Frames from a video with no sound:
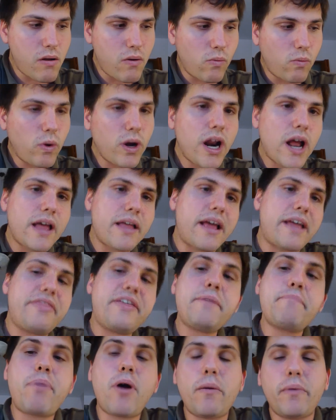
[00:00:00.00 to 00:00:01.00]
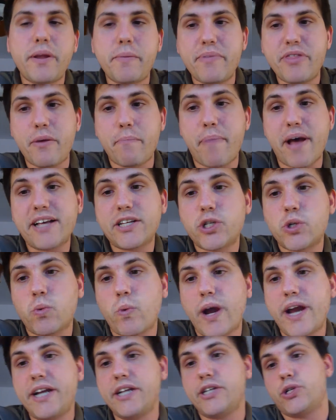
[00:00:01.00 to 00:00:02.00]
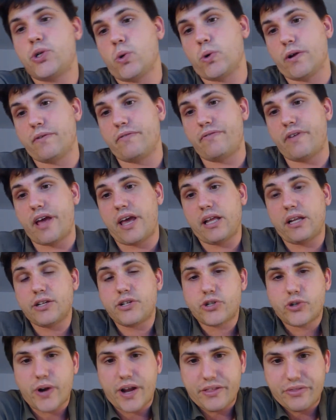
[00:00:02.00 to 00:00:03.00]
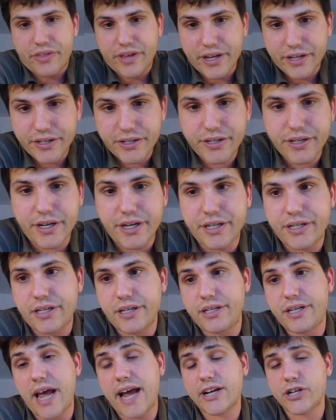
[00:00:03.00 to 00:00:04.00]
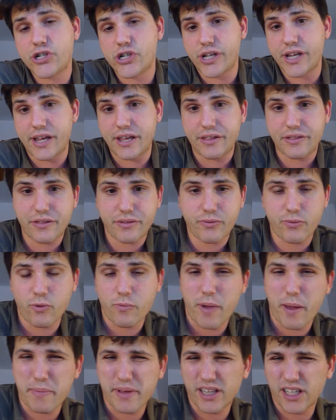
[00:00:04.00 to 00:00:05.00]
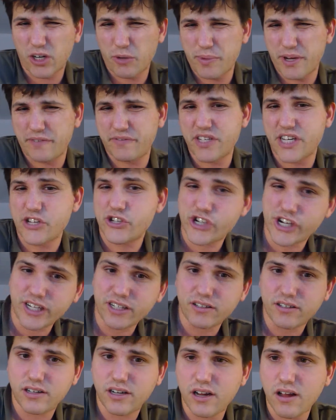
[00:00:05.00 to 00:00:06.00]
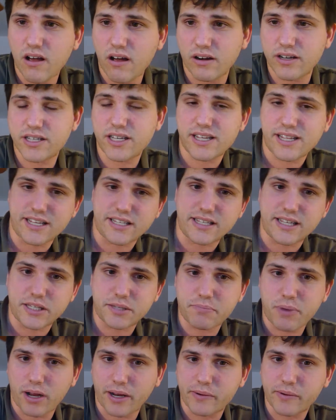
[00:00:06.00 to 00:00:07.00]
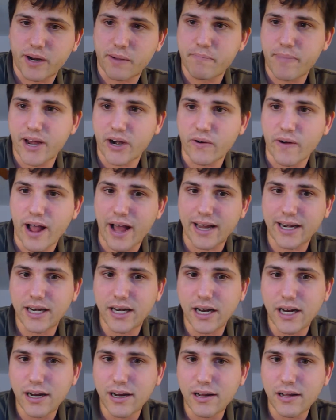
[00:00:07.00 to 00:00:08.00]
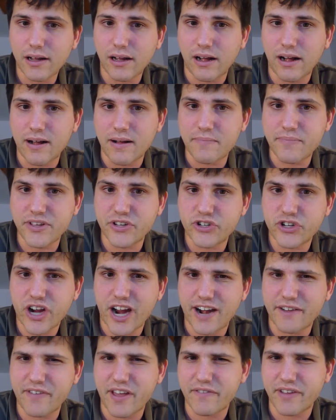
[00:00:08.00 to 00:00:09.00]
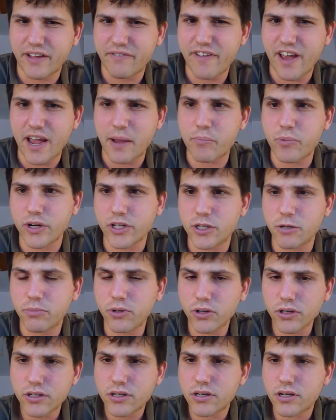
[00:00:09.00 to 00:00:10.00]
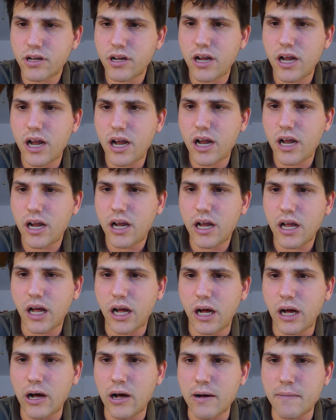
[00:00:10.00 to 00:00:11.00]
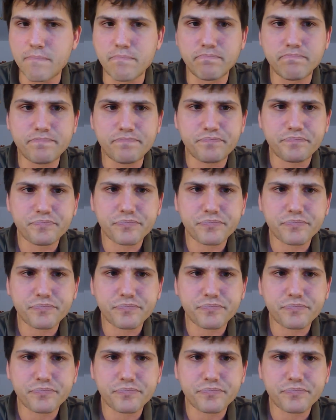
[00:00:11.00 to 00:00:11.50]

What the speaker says: what I think probably the best way to sort of illustrate this is actually through maybe a little bit of teaching. Honestly, that's probably what I'm better at than just kind of giving vague principles. Um,